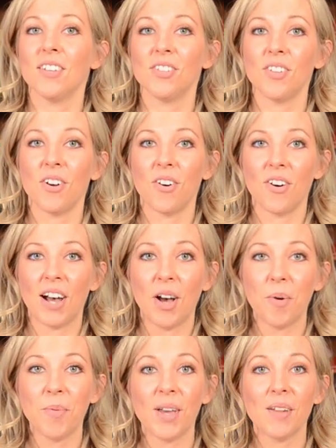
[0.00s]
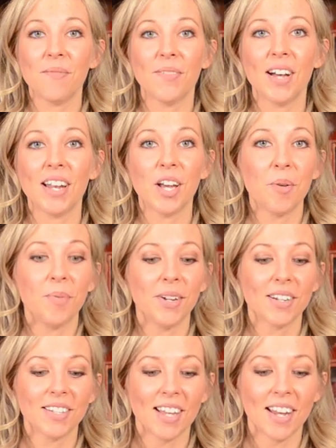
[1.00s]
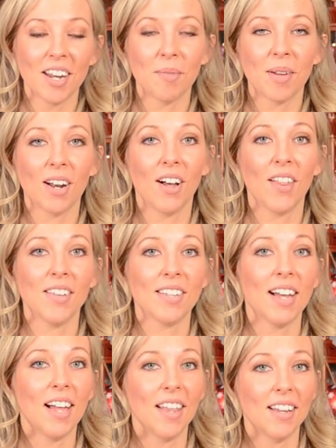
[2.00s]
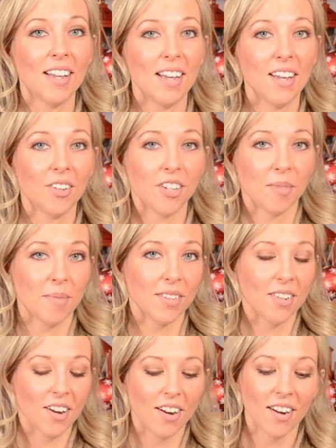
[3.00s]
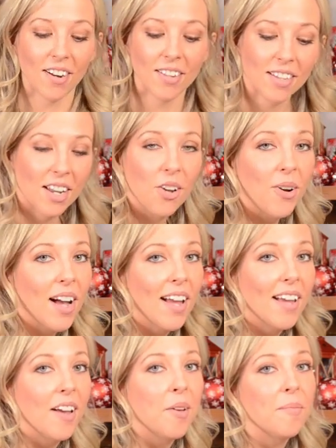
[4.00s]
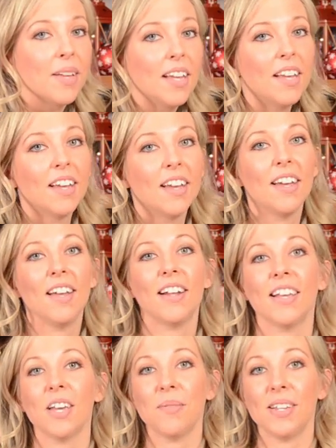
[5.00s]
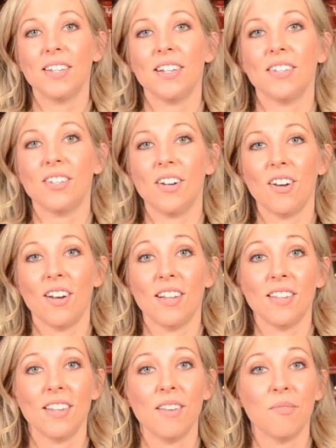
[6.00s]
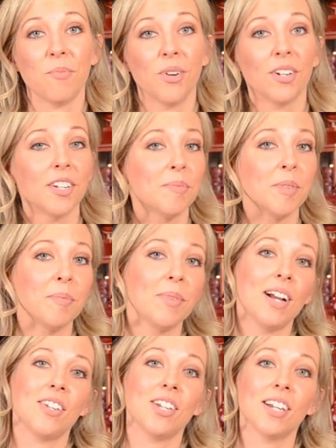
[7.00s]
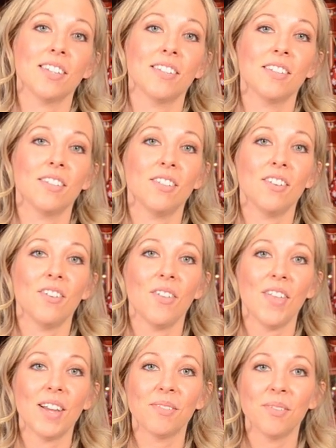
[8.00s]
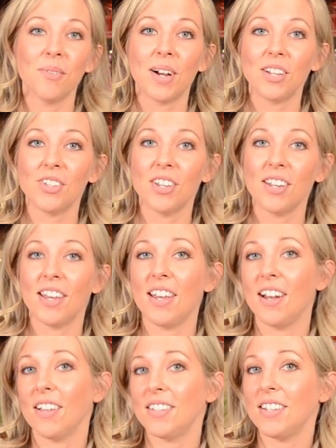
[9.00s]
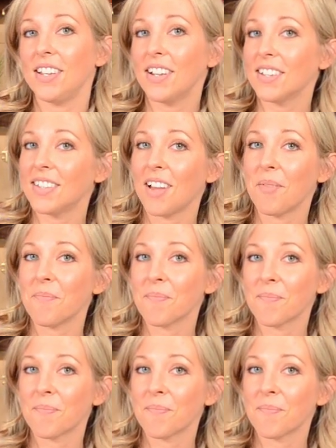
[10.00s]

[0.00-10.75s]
So I hope you had fun. I hope you're excited about all these holiday Christmas cards. I know I am, and I can't wait to get started on even more Christmas projects. So thanks for watching, and I'll see you next time.